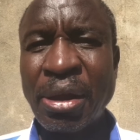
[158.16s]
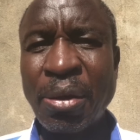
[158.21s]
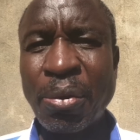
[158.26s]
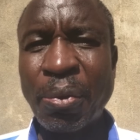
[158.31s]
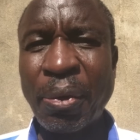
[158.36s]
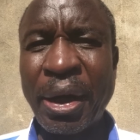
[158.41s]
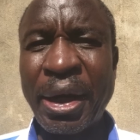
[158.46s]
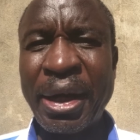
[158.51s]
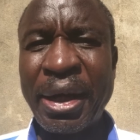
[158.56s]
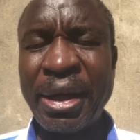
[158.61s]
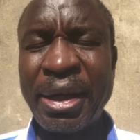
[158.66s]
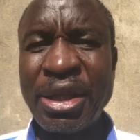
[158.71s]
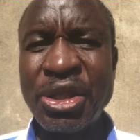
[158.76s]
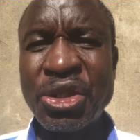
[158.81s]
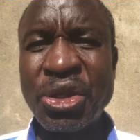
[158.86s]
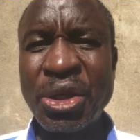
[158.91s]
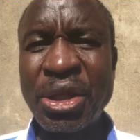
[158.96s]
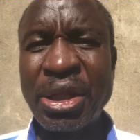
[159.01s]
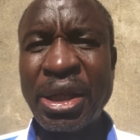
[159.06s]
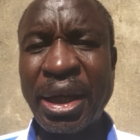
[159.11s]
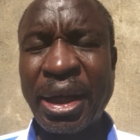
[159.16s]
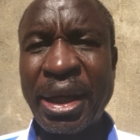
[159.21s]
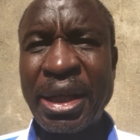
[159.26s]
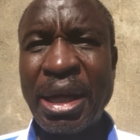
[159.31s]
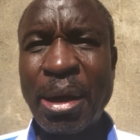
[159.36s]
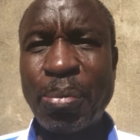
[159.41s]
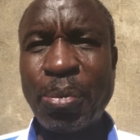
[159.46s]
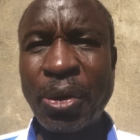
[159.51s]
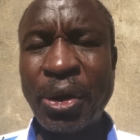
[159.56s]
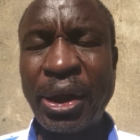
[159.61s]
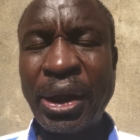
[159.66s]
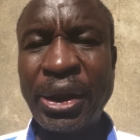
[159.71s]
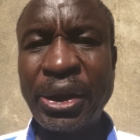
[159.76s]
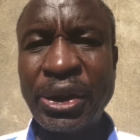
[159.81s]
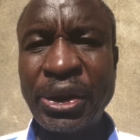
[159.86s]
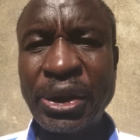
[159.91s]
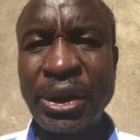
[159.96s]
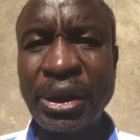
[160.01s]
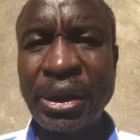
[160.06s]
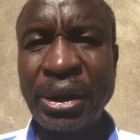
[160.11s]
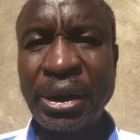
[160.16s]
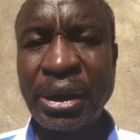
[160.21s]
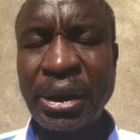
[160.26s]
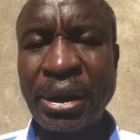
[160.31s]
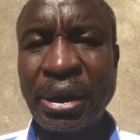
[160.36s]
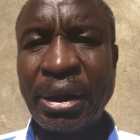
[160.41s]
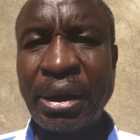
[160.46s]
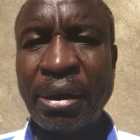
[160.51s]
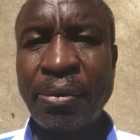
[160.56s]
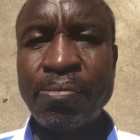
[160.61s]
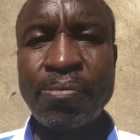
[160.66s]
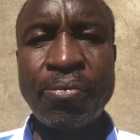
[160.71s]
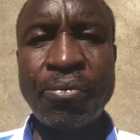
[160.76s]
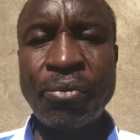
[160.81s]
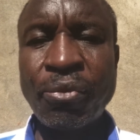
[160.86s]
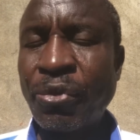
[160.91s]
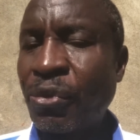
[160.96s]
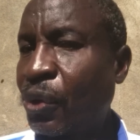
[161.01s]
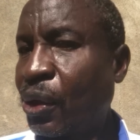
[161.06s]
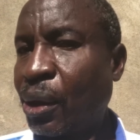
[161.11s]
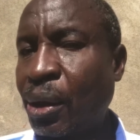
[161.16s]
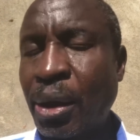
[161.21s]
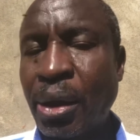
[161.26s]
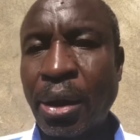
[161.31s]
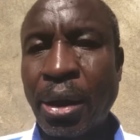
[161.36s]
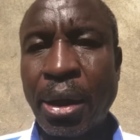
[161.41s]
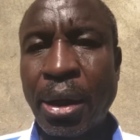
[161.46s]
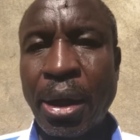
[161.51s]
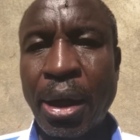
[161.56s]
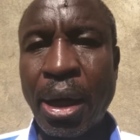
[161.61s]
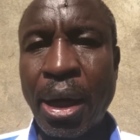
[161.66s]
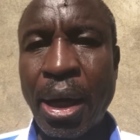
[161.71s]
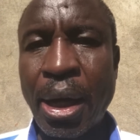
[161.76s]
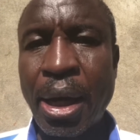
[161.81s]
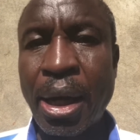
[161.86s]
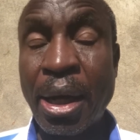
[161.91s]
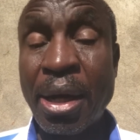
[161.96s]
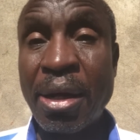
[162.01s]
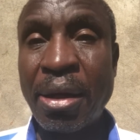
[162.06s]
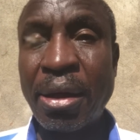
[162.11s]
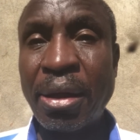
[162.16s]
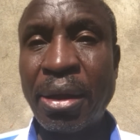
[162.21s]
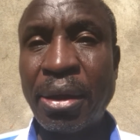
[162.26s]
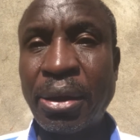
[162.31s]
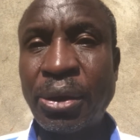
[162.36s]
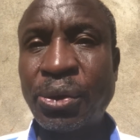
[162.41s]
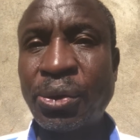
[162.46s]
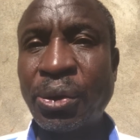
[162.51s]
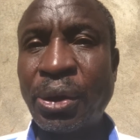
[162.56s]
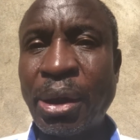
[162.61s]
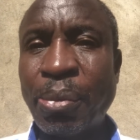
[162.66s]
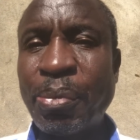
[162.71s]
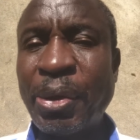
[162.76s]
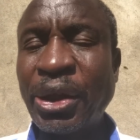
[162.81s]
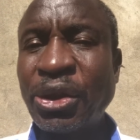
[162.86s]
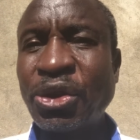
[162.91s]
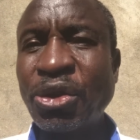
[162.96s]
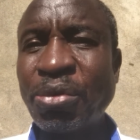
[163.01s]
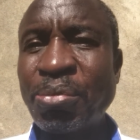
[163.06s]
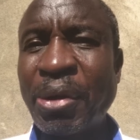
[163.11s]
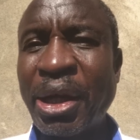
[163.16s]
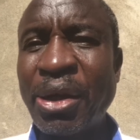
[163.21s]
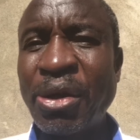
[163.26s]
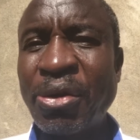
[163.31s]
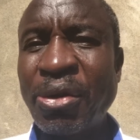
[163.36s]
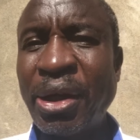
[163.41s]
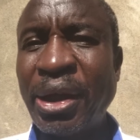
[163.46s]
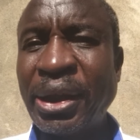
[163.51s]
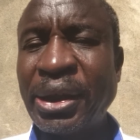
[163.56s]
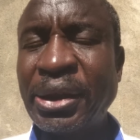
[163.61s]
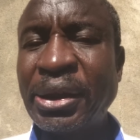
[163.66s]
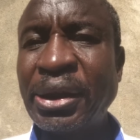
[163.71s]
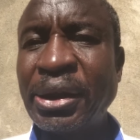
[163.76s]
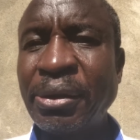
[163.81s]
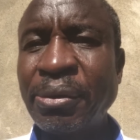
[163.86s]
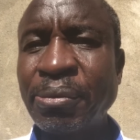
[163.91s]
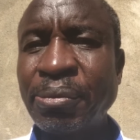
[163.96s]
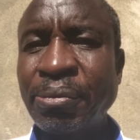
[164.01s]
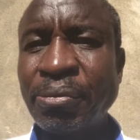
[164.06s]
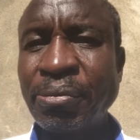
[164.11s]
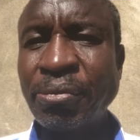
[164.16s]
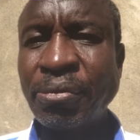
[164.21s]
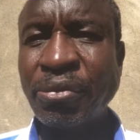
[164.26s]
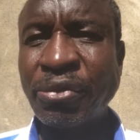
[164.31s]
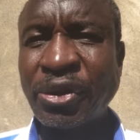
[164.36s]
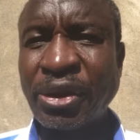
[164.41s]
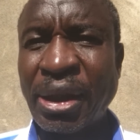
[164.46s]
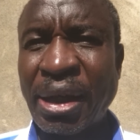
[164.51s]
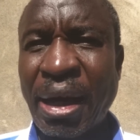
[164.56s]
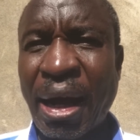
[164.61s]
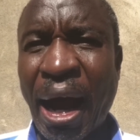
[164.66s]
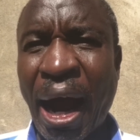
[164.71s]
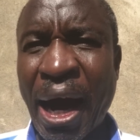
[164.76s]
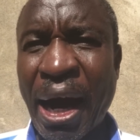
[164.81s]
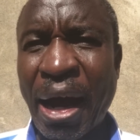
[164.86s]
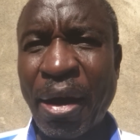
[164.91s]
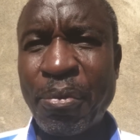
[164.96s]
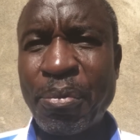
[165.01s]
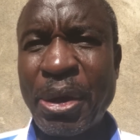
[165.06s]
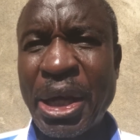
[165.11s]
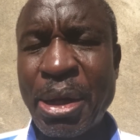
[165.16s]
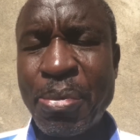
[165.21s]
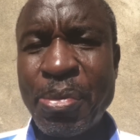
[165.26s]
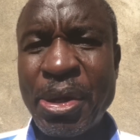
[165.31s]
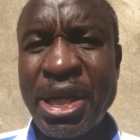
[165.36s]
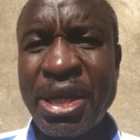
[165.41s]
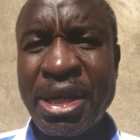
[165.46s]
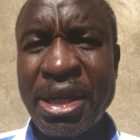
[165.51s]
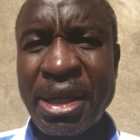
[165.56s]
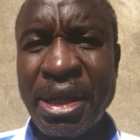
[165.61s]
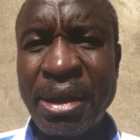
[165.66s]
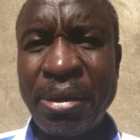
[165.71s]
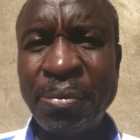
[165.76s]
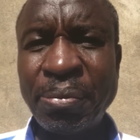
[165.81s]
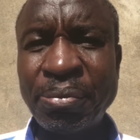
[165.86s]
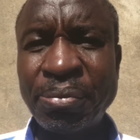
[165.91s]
When he joined the Kenya Police, to the best of my knowledge, and I've been meeting him,